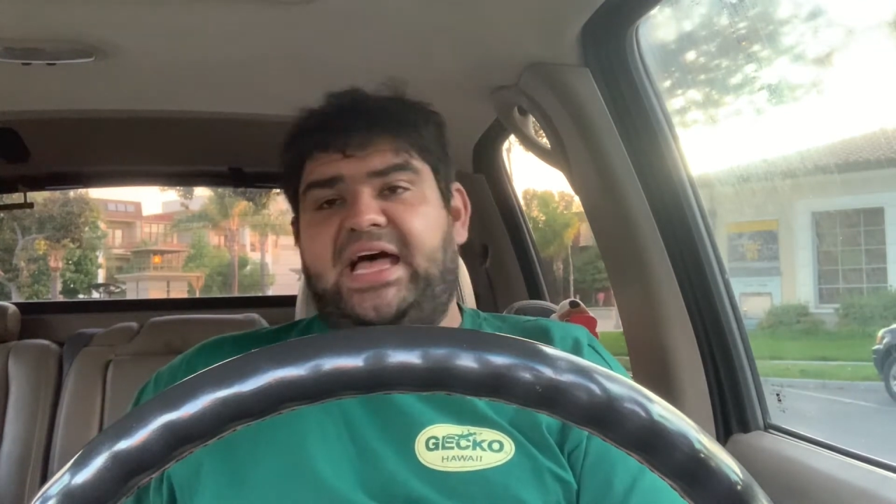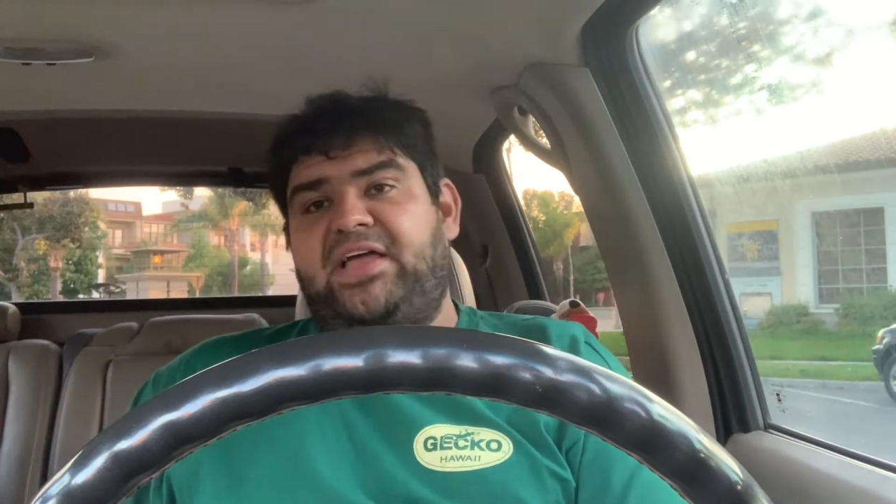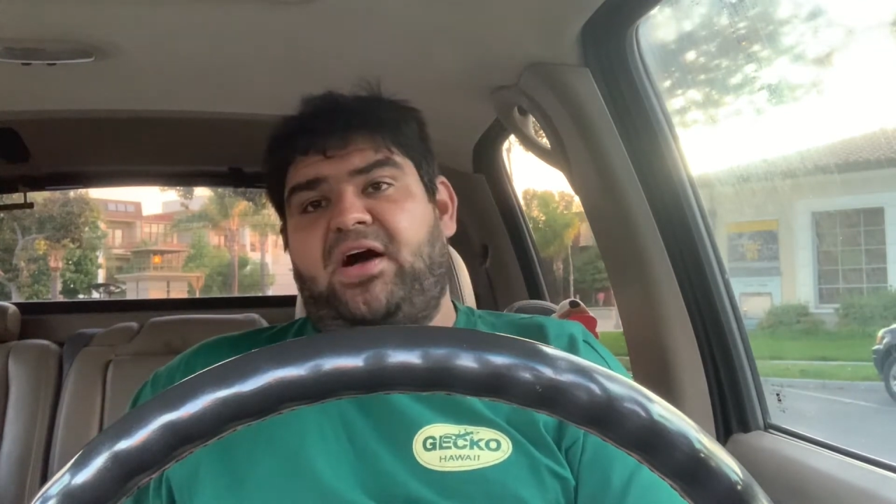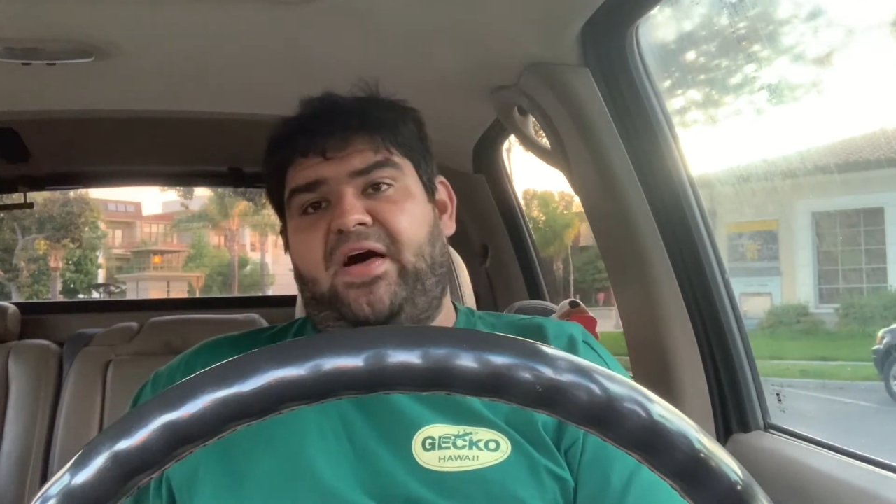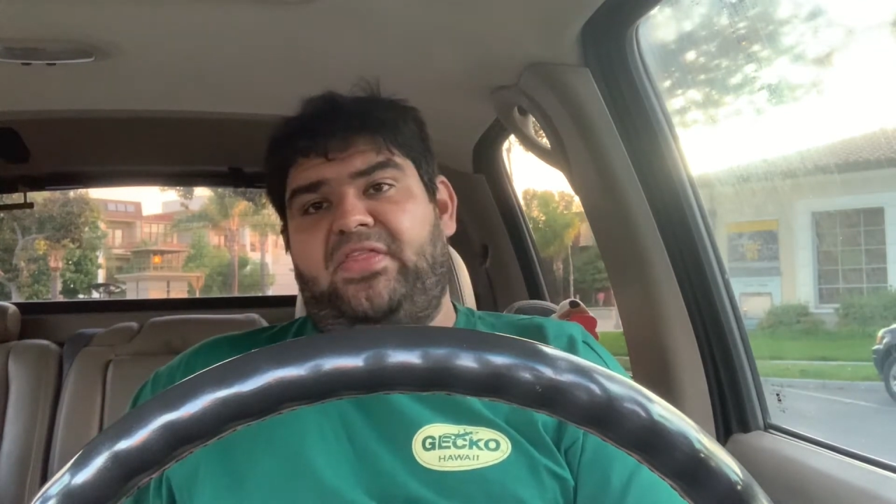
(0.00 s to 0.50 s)

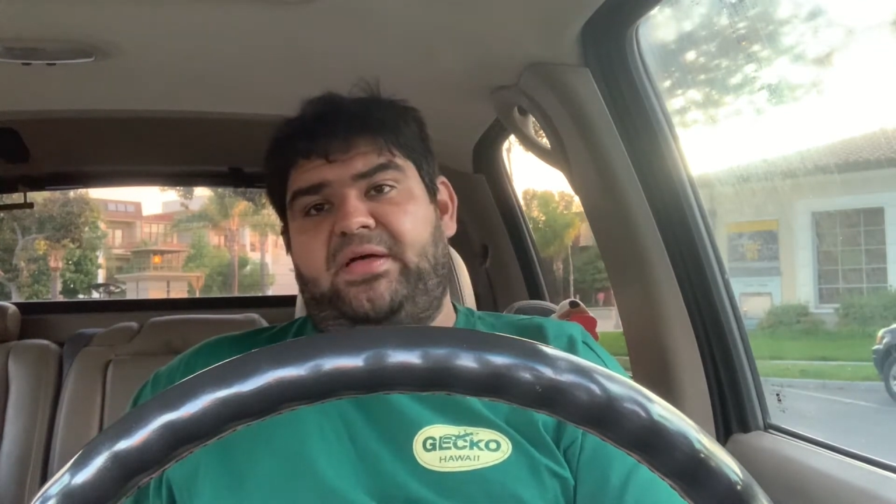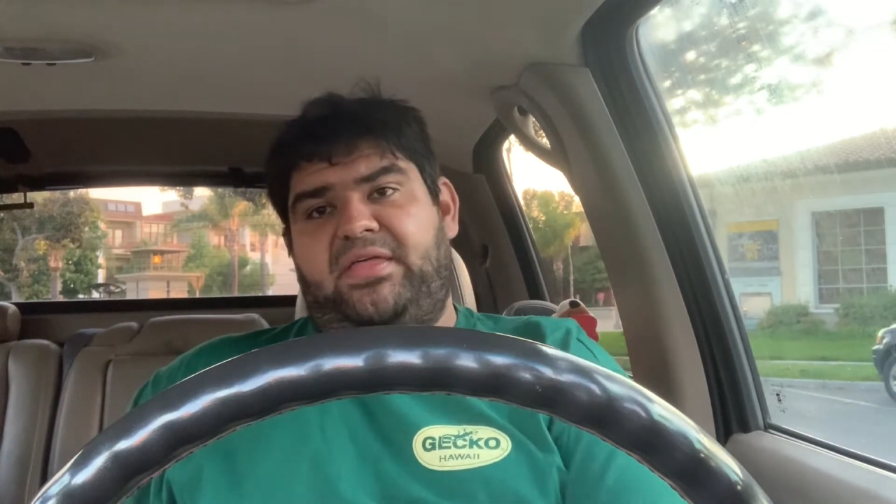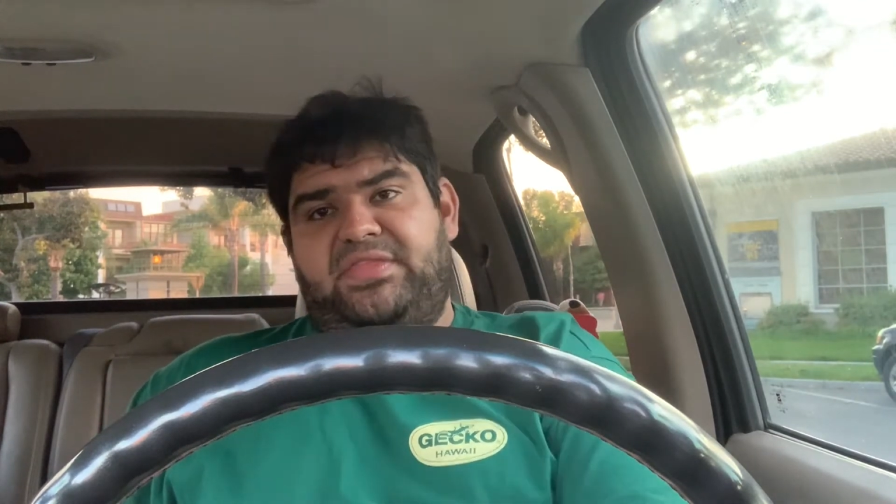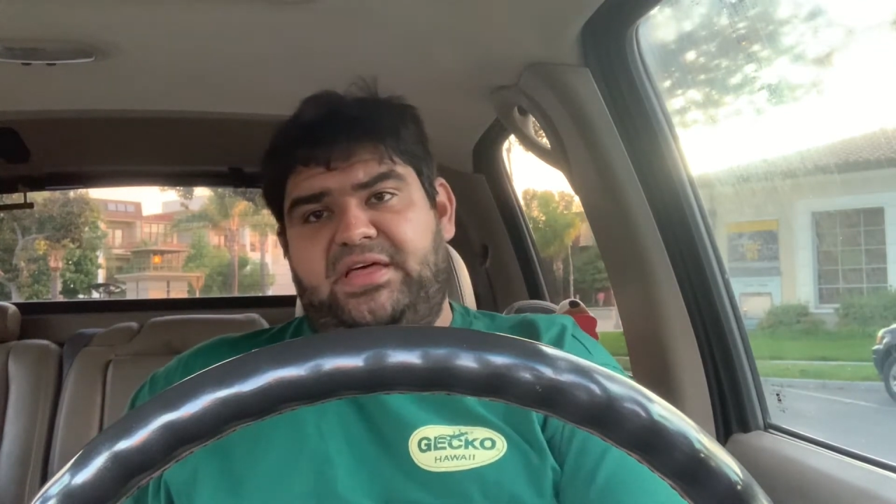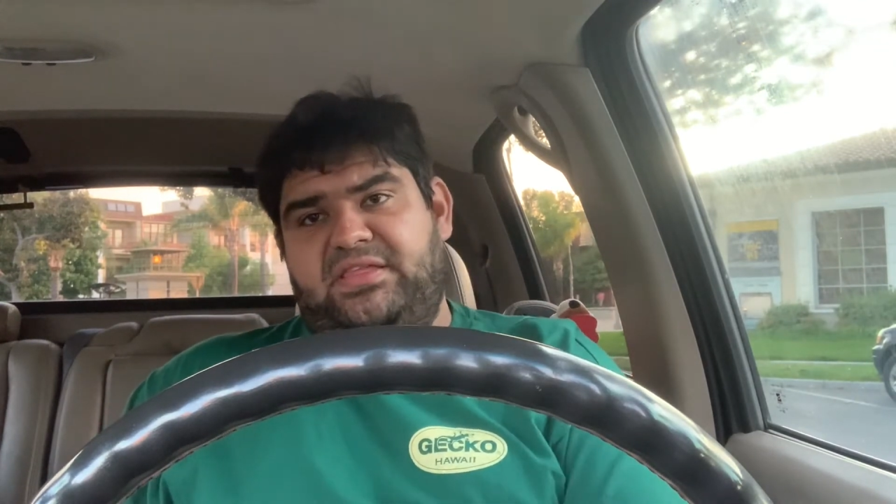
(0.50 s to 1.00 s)
I call
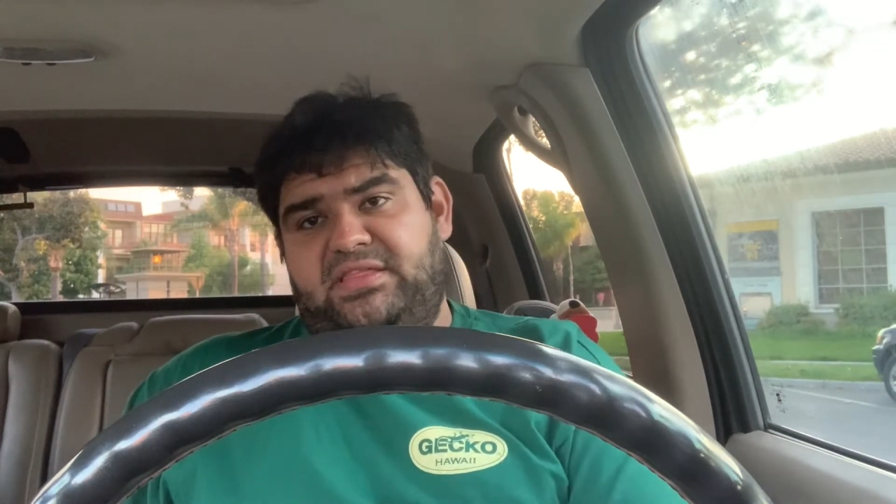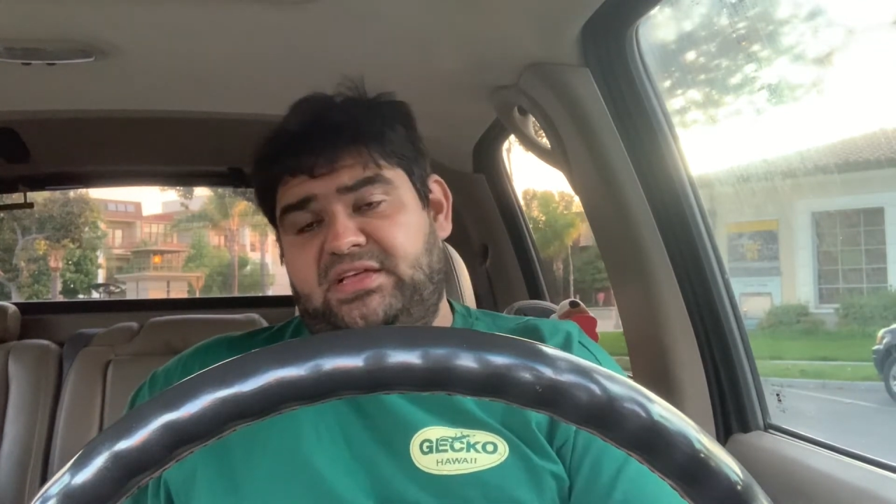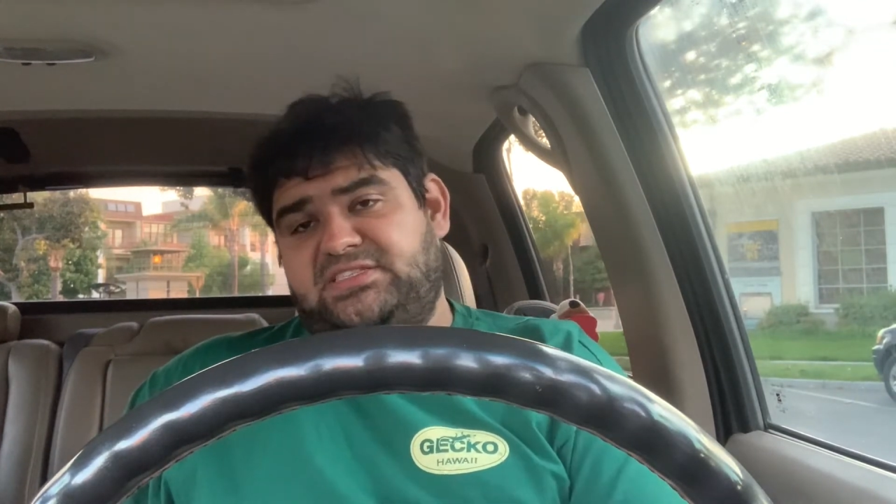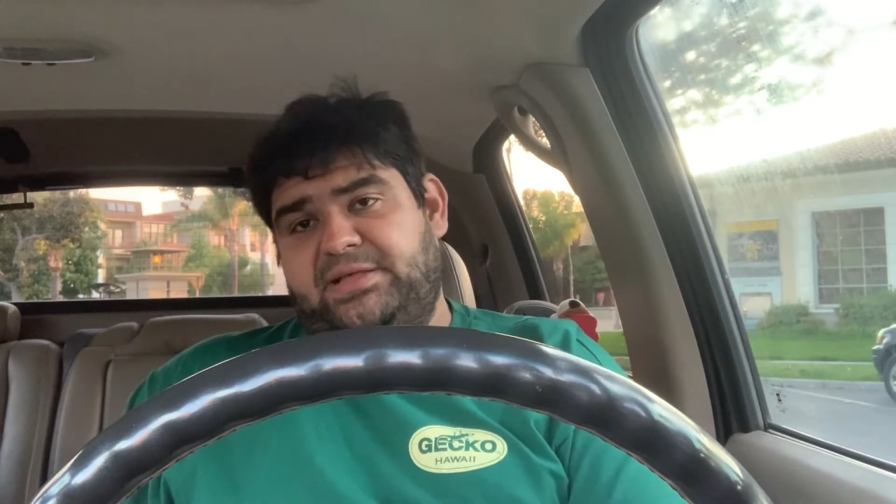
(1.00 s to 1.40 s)
the